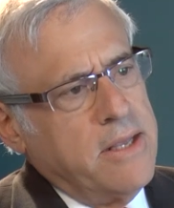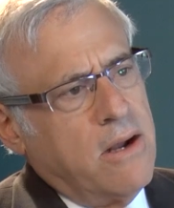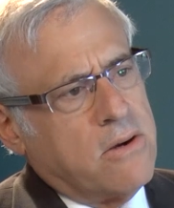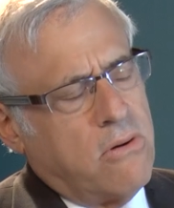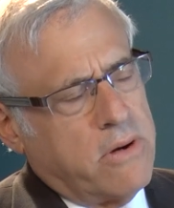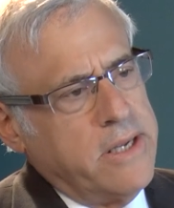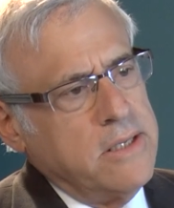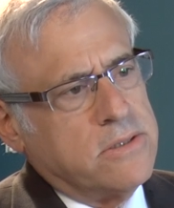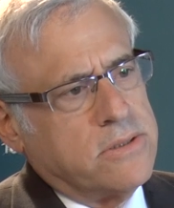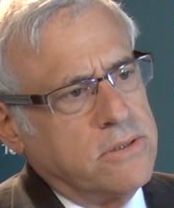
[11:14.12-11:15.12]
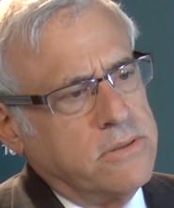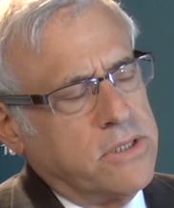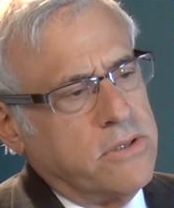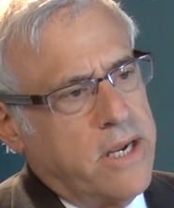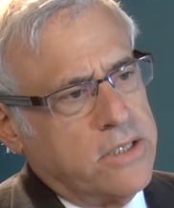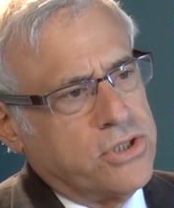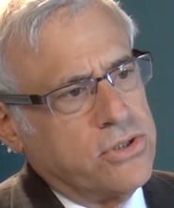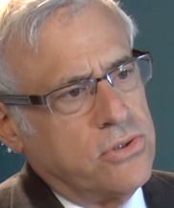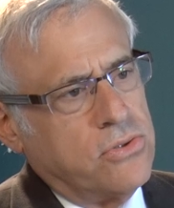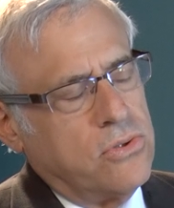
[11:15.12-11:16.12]
According to
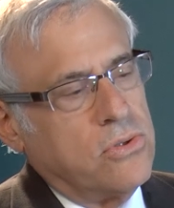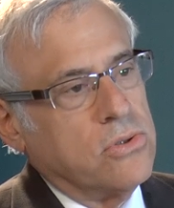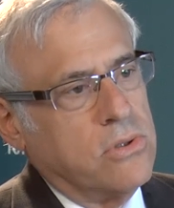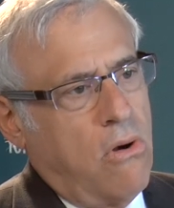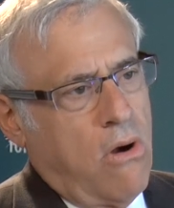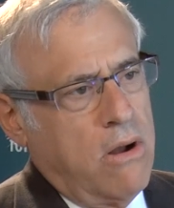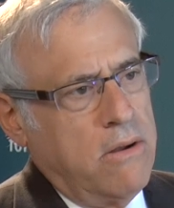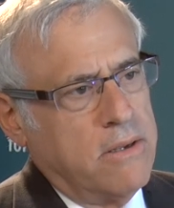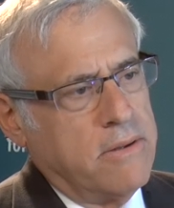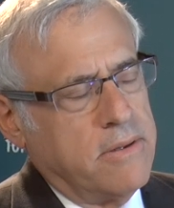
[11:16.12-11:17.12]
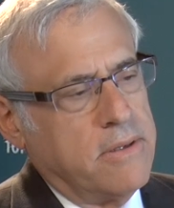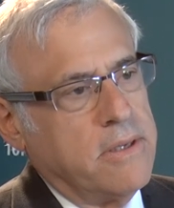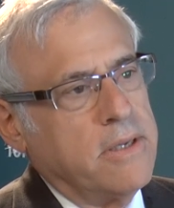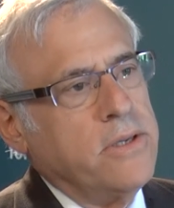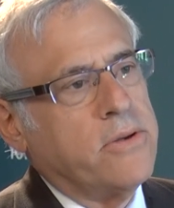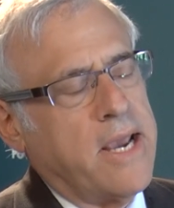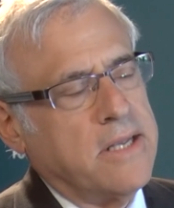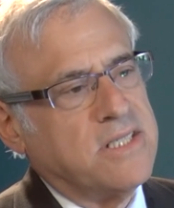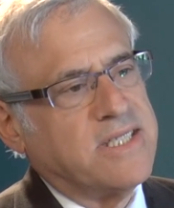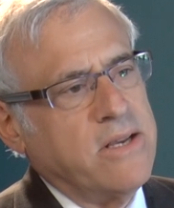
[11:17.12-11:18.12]
international law, you
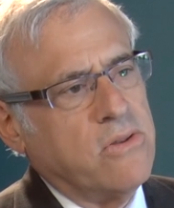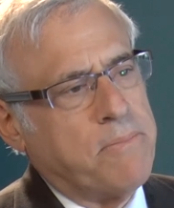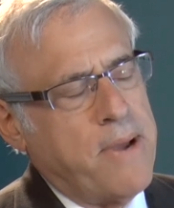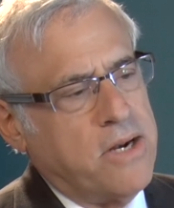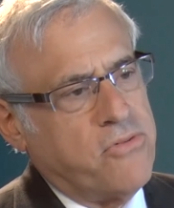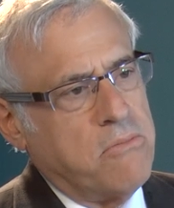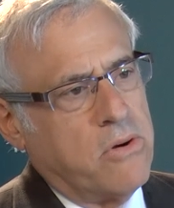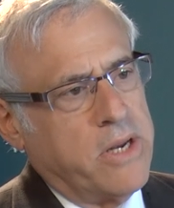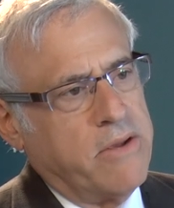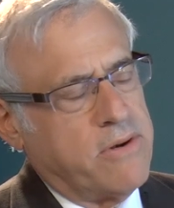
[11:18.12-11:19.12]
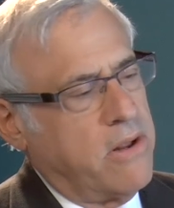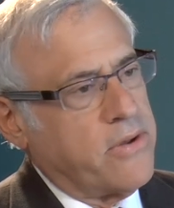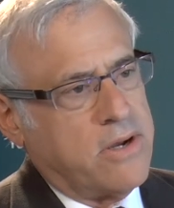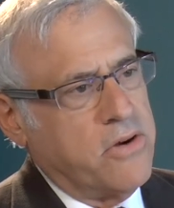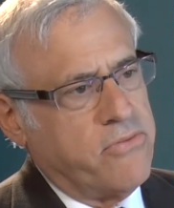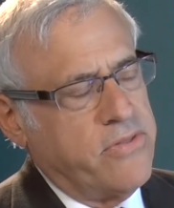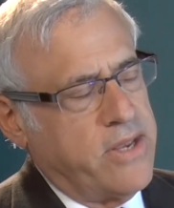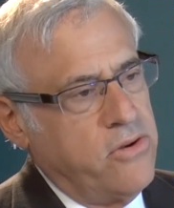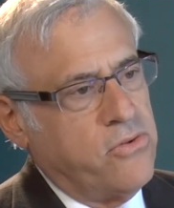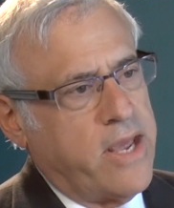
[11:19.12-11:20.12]
can't steal the patrimony of another country
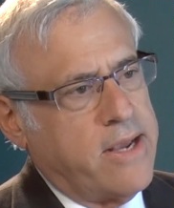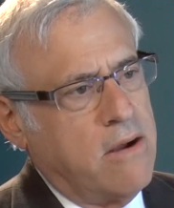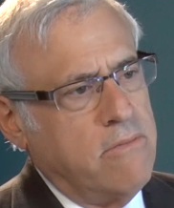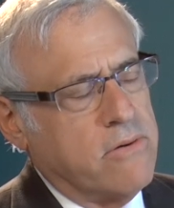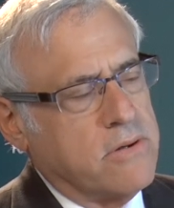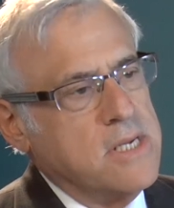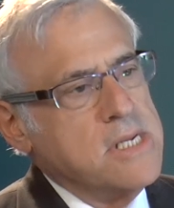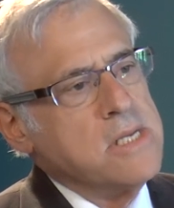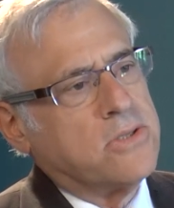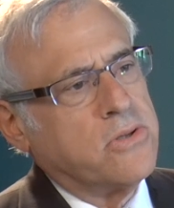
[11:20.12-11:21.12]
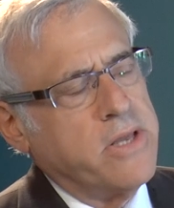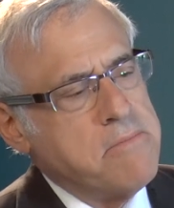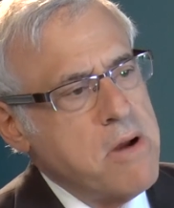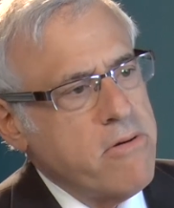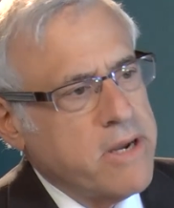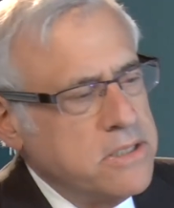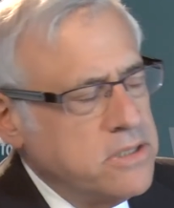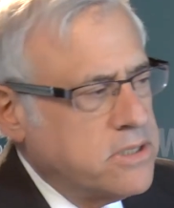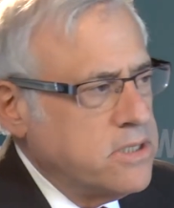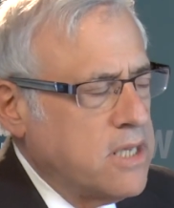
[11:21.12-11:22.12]
that you take over. So the
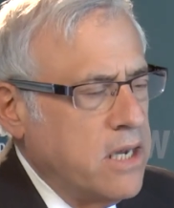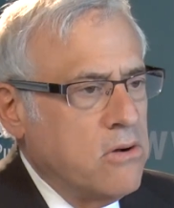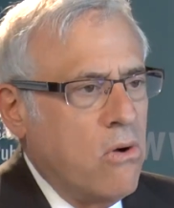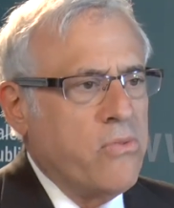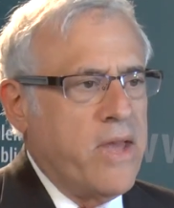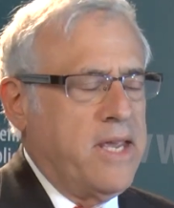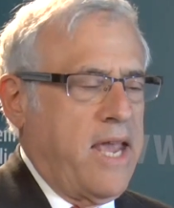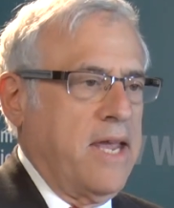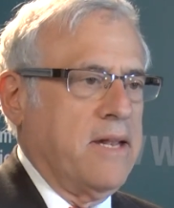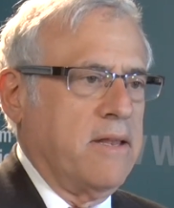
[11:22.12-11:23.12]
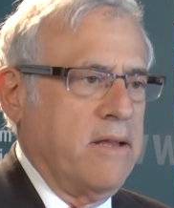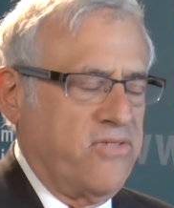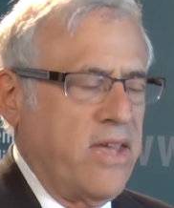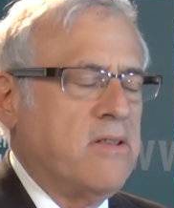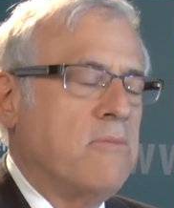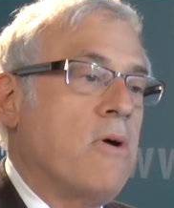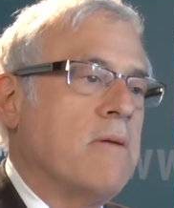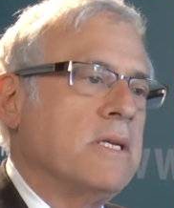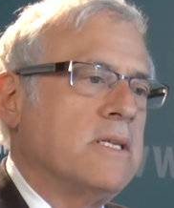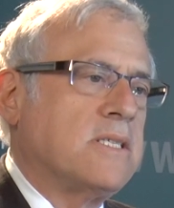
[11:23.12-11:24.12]
Americans decided, oh, they can't, the State
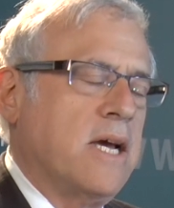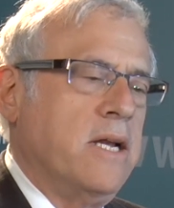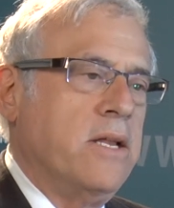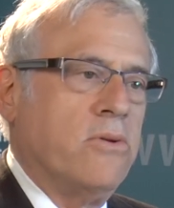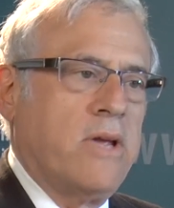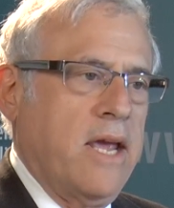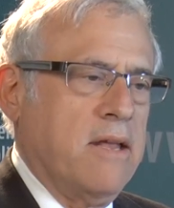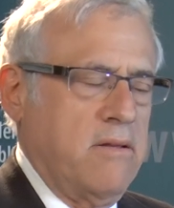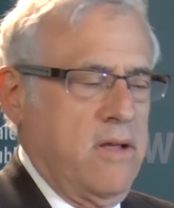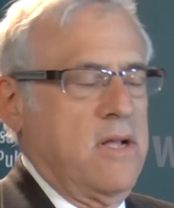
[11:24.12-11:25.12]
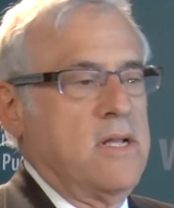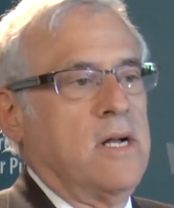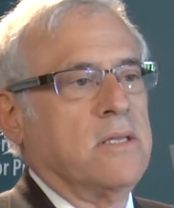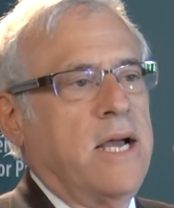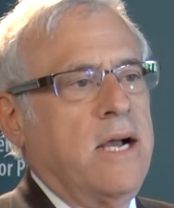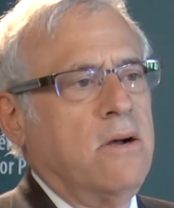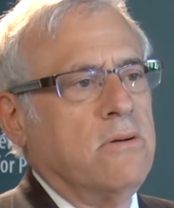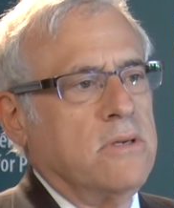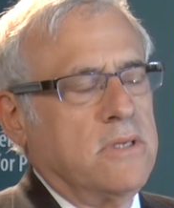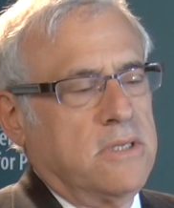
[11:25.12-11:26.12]
Department decided you can't
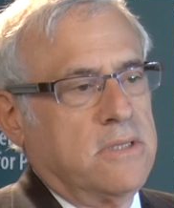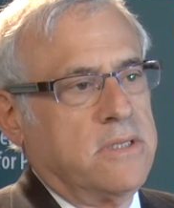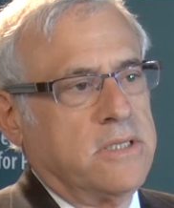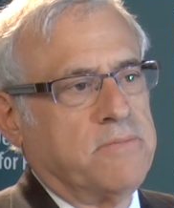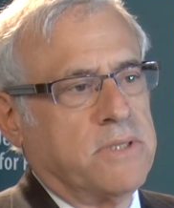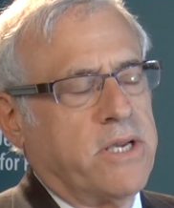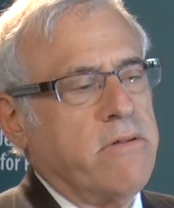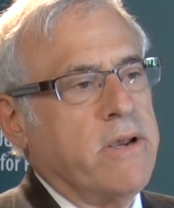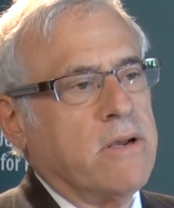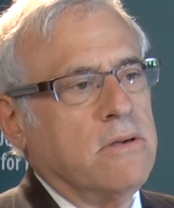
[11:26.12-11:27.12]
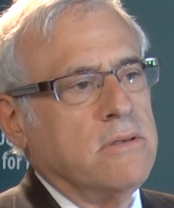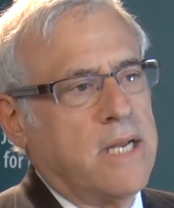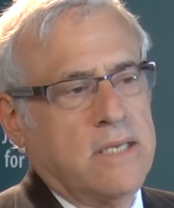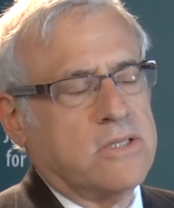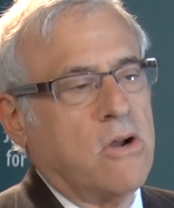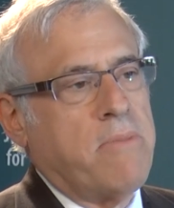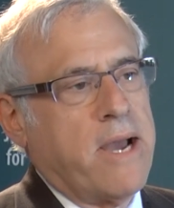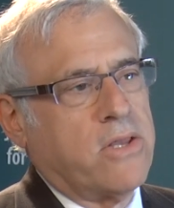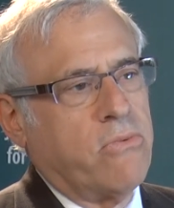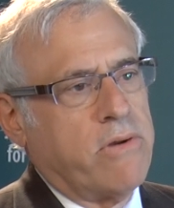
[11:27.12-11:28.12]
allow this material, it has to go
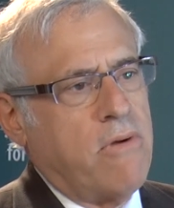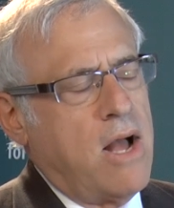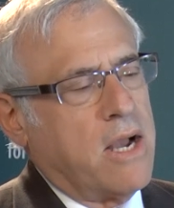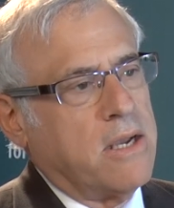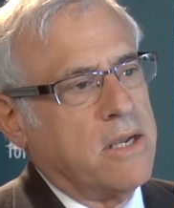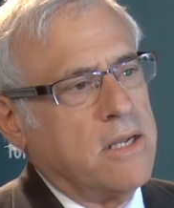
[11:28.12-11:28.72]
back to Iraq.